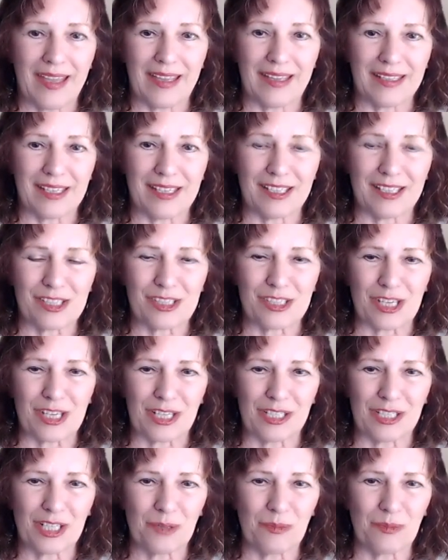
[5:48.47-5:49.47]
It's a
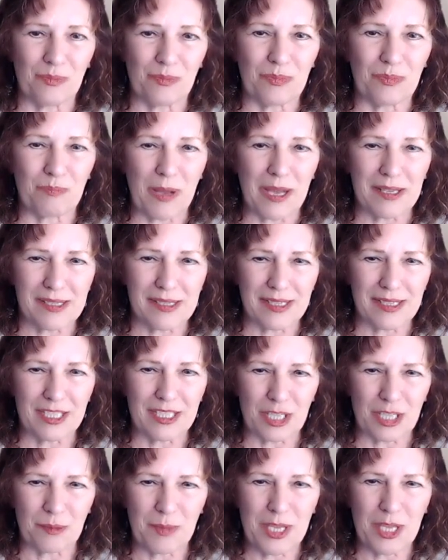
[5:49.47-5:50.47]
little puzzling
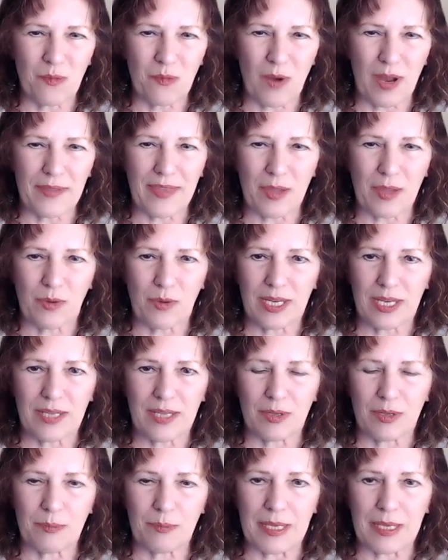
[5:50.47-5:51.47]
to me why they would
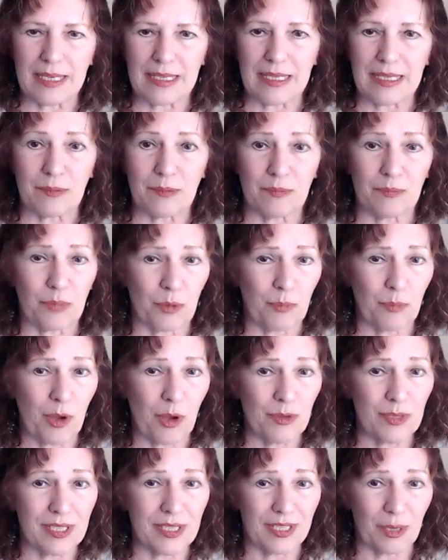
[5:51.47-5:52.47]
even be
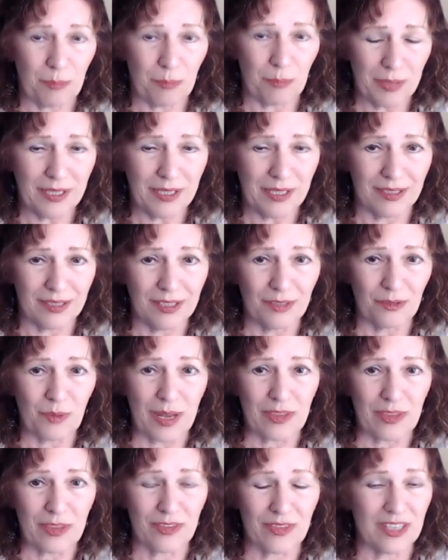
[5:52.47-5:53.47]
proposing a bill
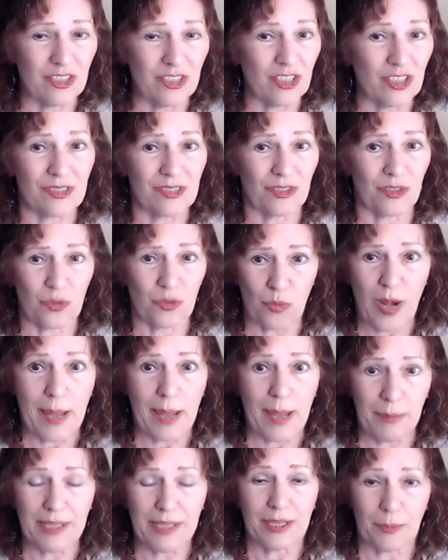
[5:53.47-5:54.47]
rather than just
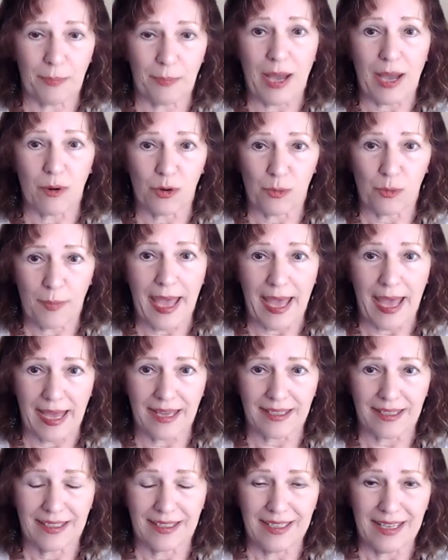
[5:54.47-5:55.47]
grabbing the power back.